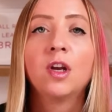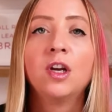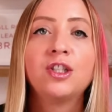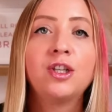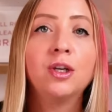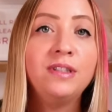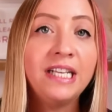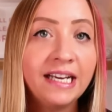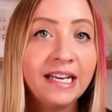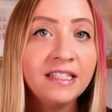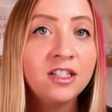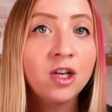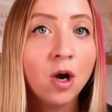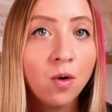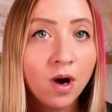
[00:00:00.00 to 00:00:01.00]
So
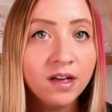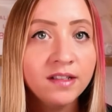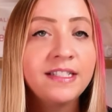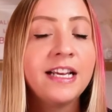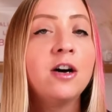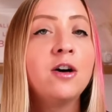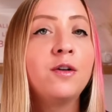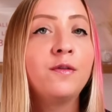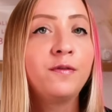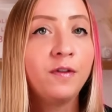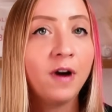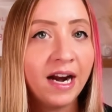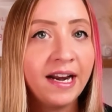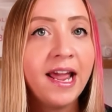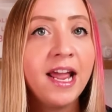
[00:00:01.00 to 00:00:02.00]
tickets go on sale
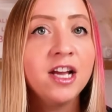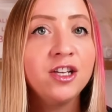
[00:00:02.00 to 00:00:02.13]
Friday,